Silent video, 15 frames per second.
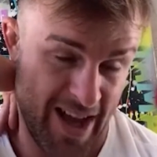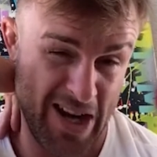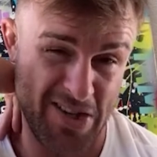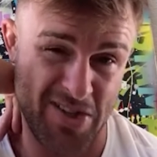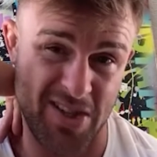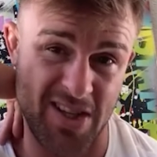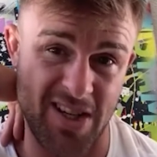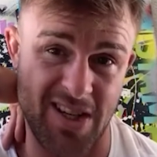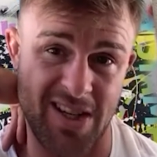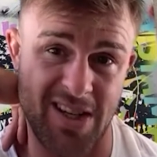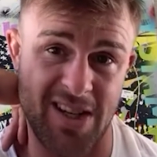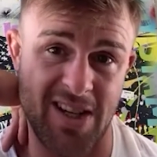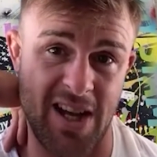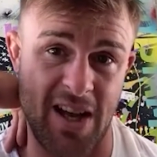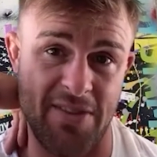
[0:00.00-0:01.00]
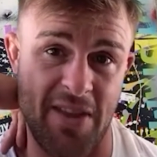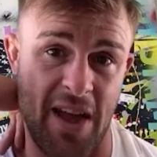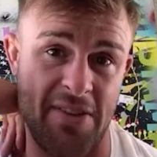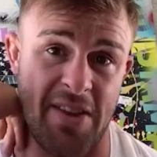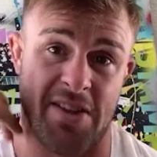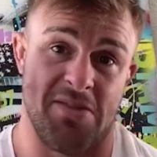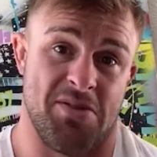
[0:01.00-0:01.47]
Honestly,
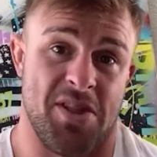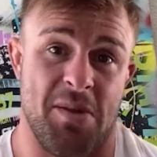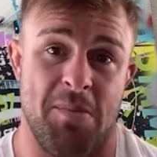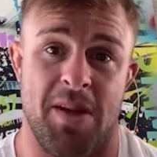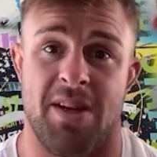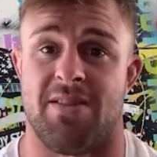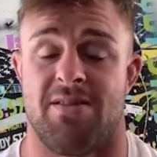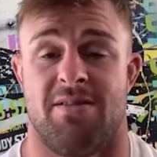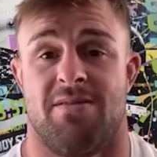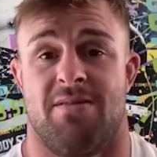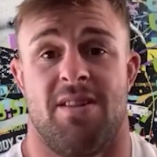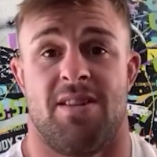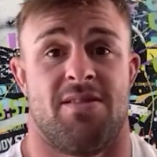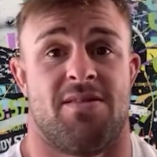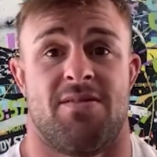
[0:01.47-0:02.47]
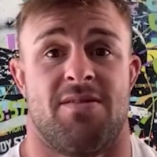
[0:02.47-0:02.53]
I think Jimmie is